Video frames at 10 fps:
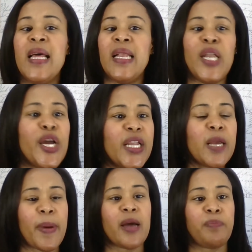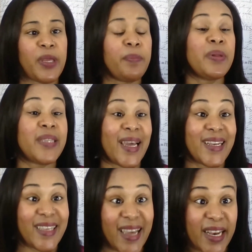learning about people, yada,
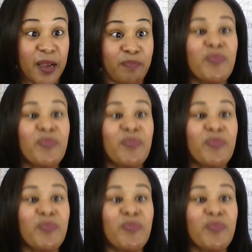yada.